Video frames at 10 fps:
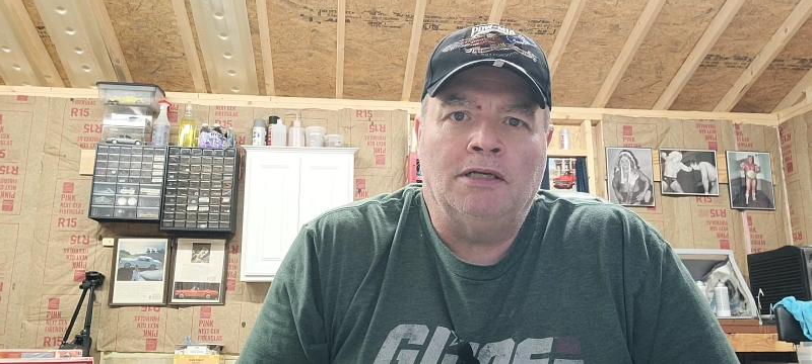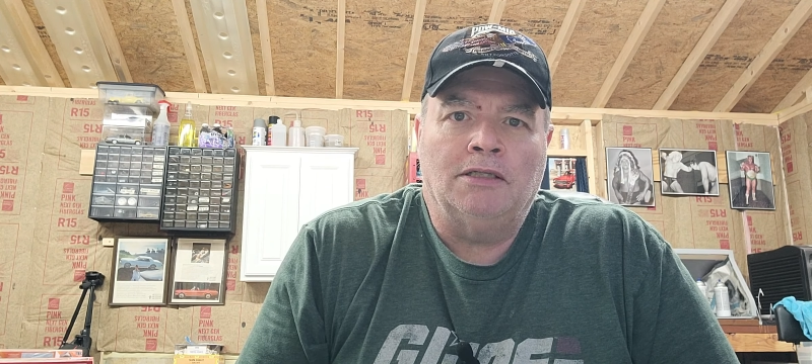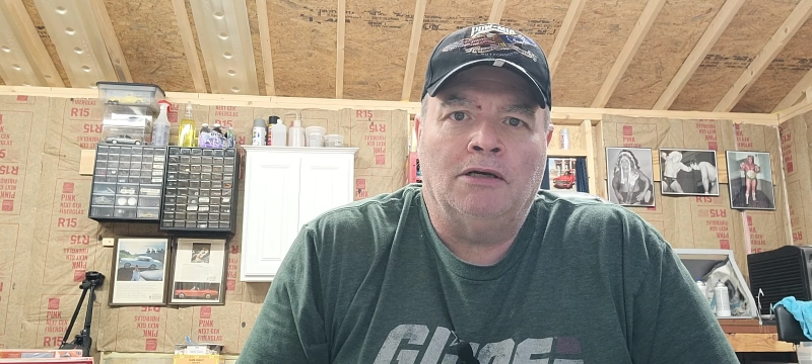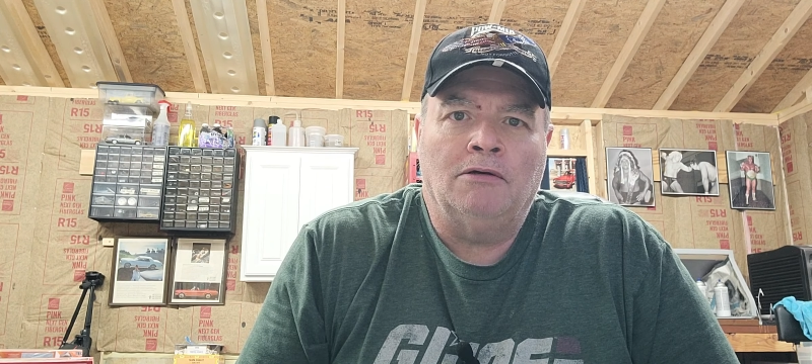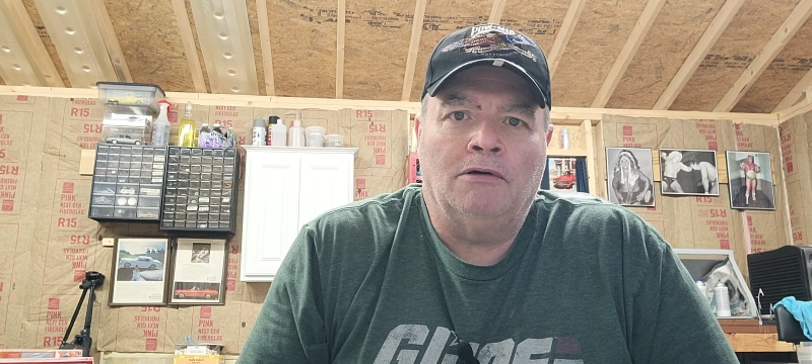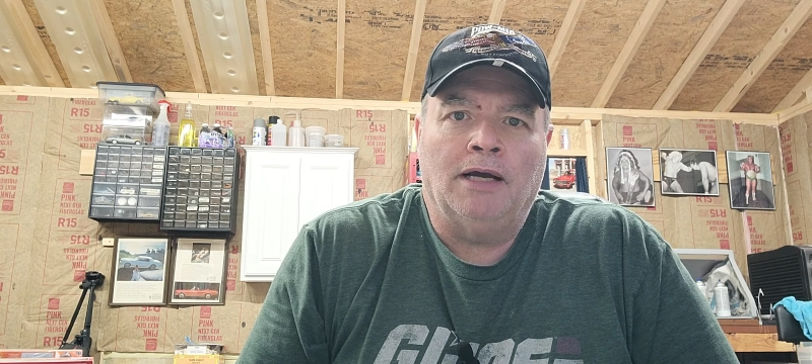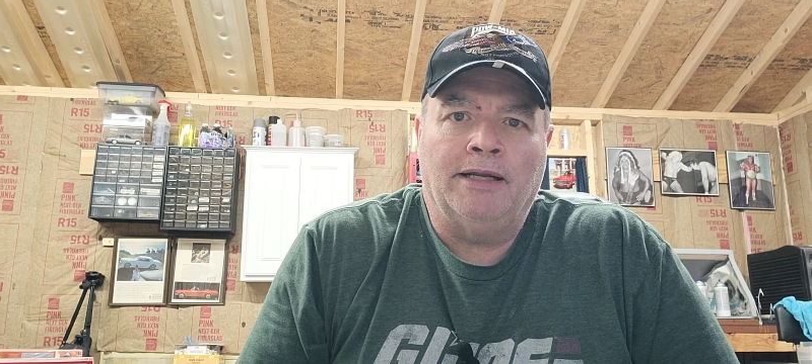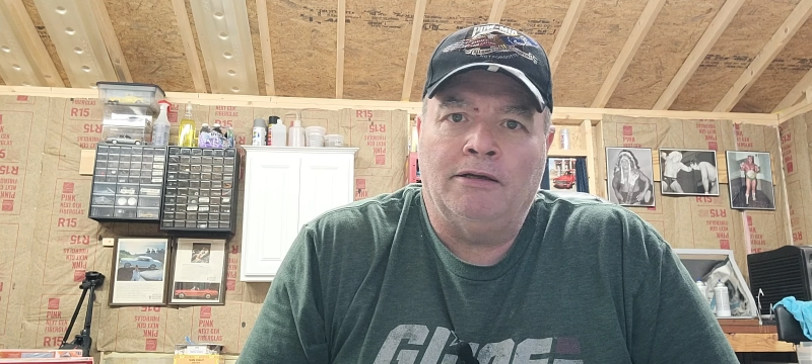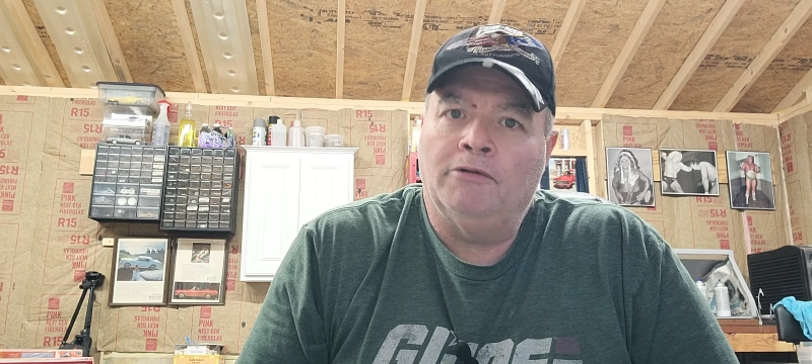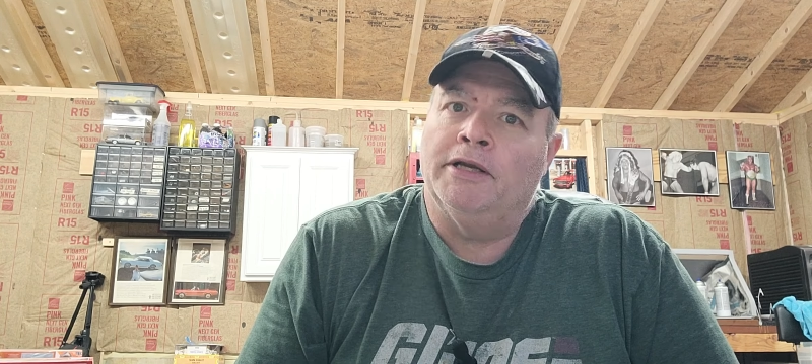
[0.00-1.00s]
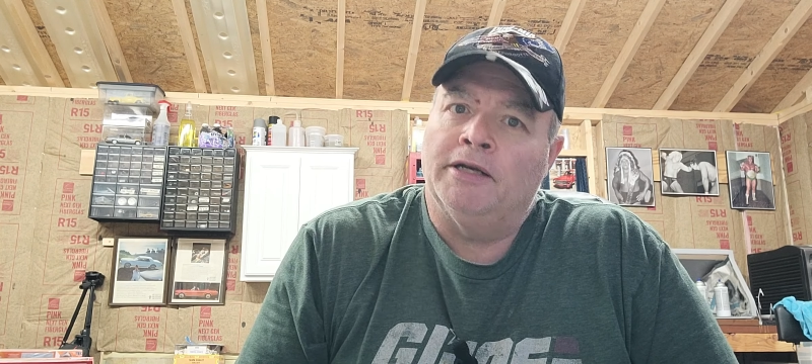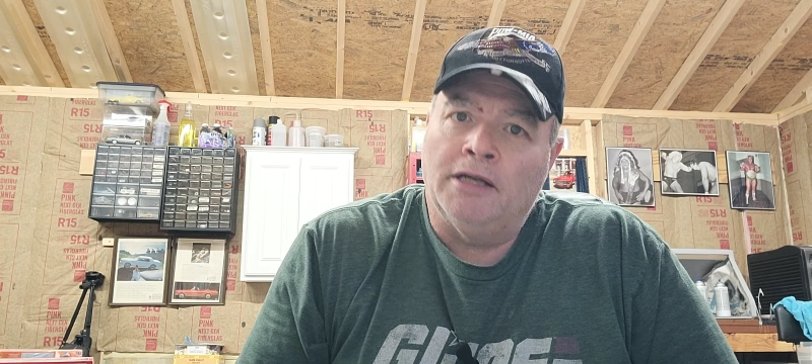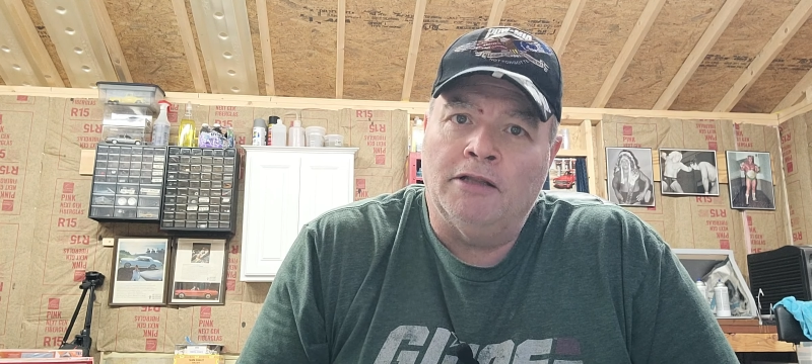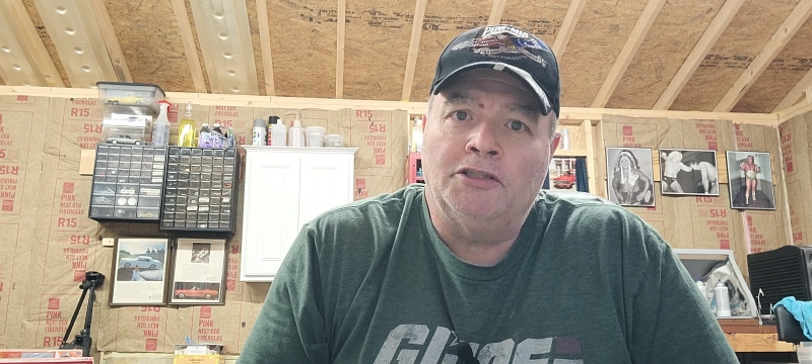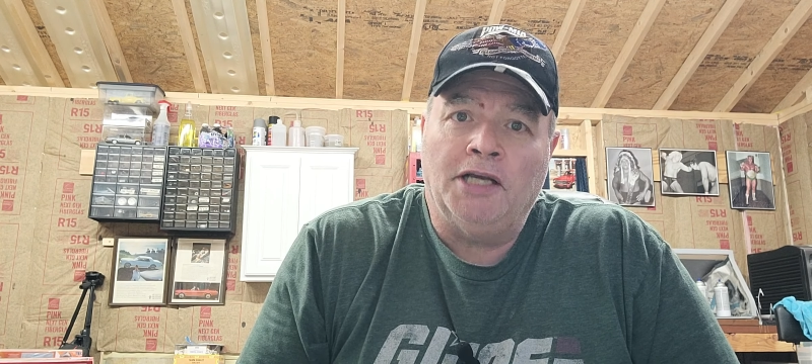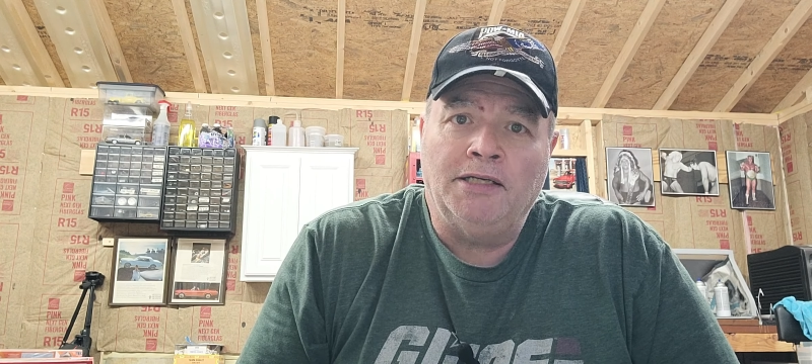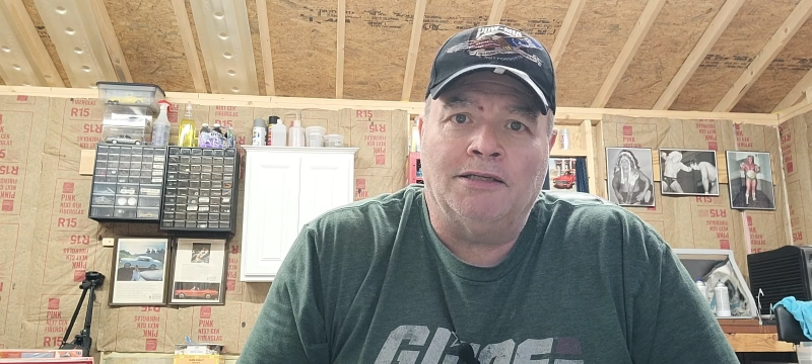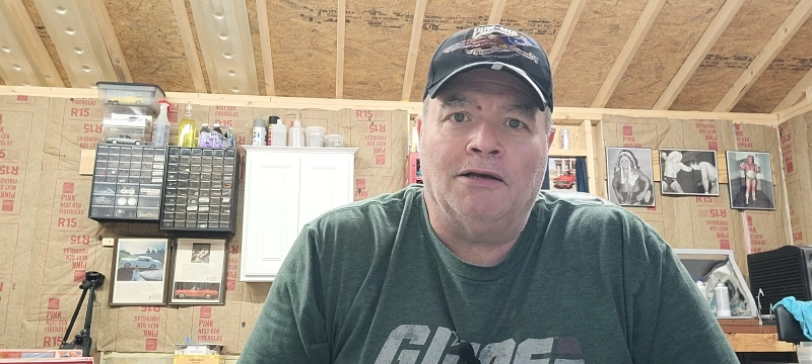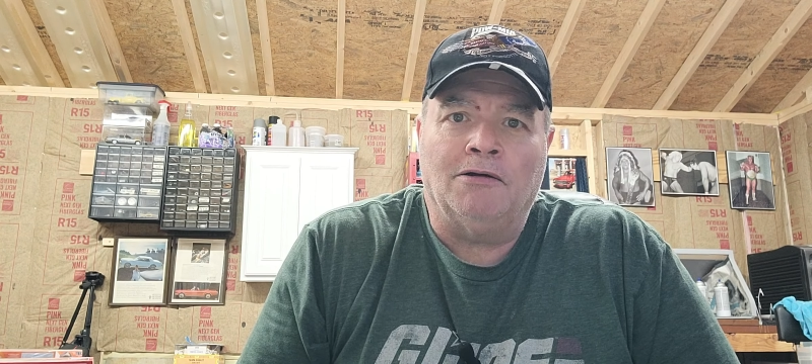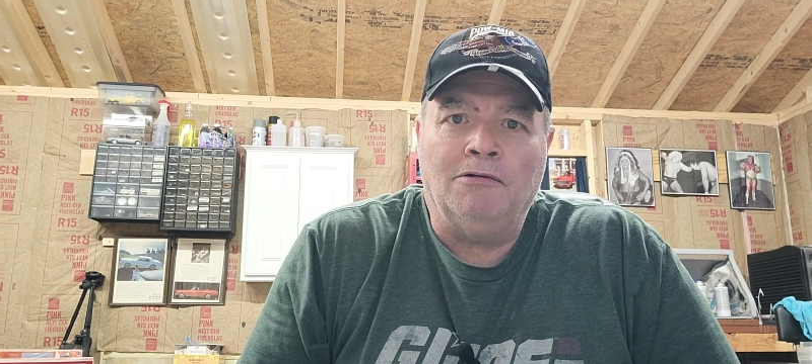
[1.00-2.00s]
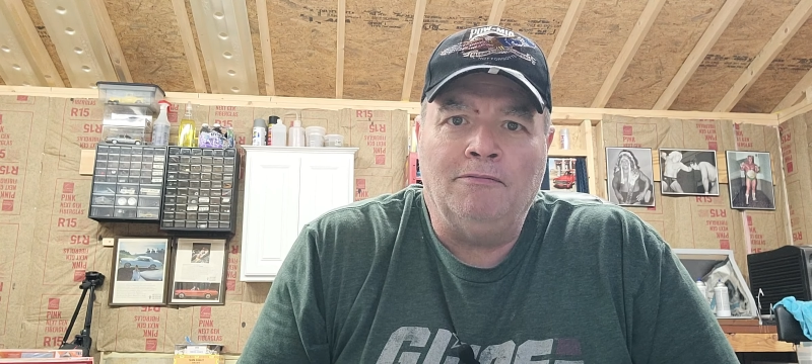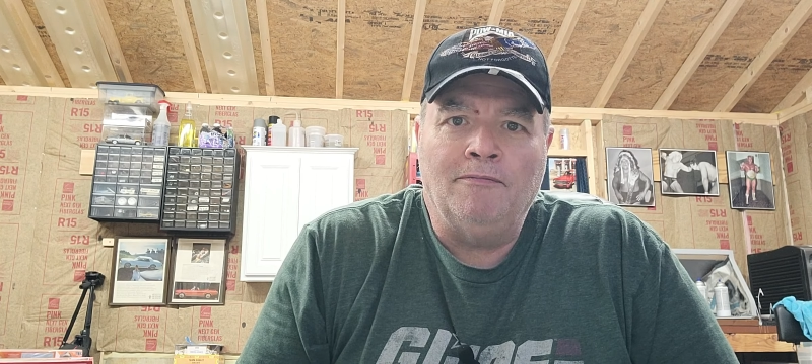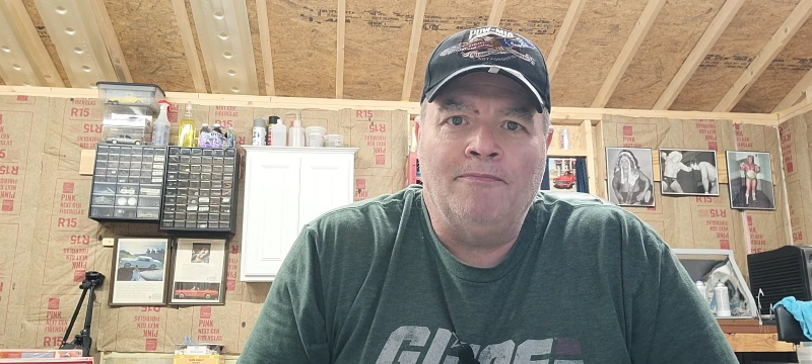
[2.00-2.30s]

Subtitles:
so I had to go get another chainsaw,